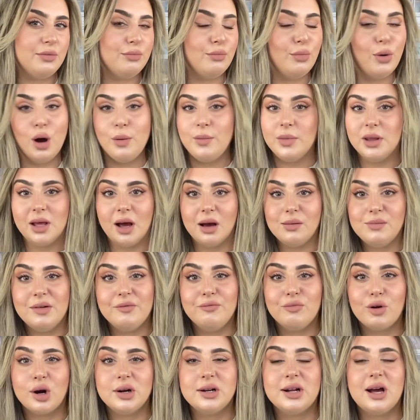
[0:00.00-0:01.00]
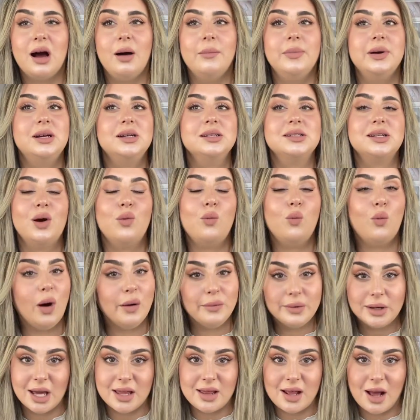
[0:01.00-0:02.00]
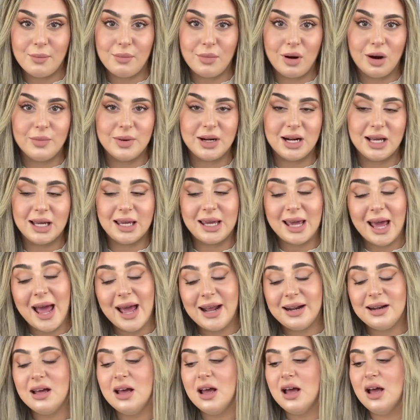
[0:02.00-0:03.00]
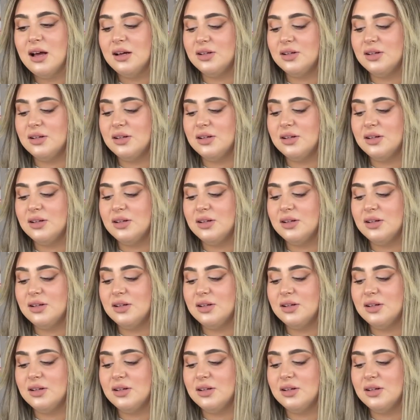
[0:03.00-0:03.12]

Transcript: the moment that I'm in right now, because I won't get that moment again.